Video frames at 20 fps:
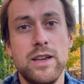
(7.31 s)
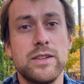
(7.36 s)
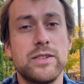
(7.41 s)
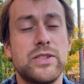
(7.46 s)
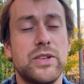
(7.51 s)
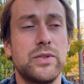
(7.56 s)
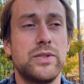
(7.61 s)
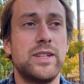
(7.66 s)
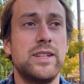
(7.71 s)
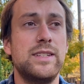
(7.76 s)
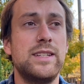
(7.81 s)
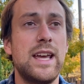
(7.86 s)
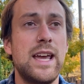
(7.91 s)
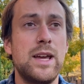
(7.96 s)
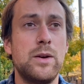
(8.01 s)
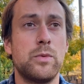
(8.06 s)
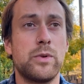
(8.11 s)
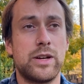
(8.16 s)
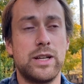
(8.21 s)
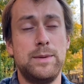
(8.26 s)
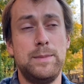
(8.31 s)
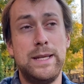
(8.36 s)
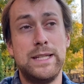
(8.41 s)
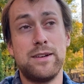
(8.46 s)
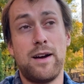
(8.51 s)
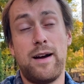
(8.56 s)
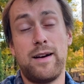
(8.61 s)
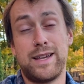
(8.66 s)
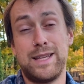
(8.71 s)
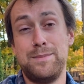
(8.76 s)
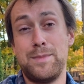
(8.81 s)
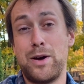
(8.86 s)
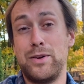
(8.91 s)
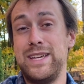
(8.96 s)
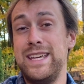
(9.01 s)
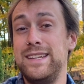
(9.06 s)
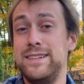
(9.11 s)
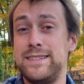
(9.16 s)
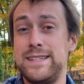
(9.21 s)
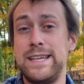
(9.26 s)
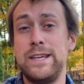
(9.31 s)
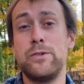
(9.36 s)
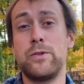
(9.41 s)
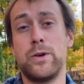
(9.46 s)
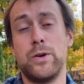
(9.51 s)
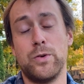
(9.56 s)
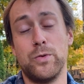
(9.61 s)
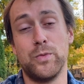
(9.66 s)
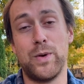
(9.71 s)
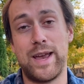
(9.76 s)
So today we're going to be talking about interior